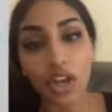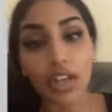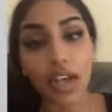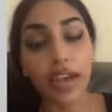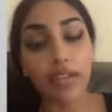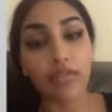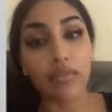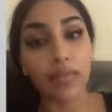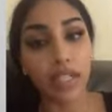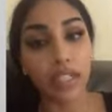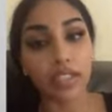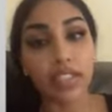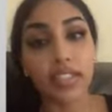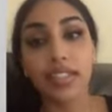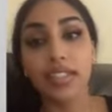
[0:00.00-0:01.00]

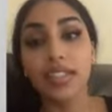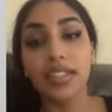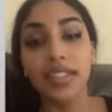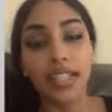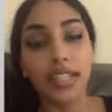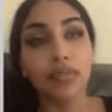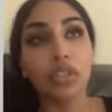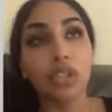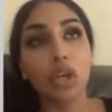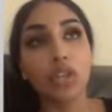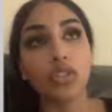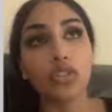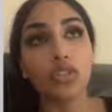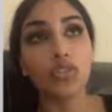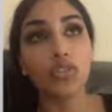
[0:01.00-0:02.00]
ivermectin, it was
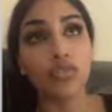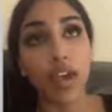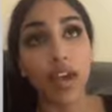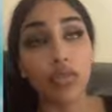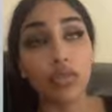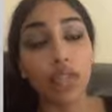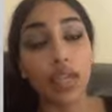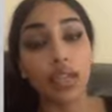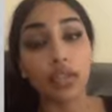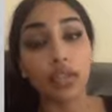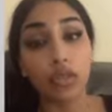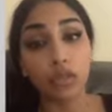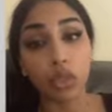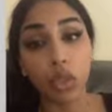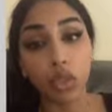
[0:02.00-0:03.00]
also found that there
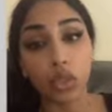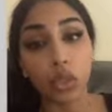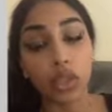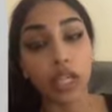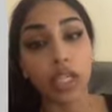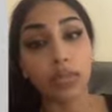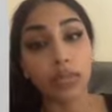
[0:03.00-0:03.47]
was also a lot of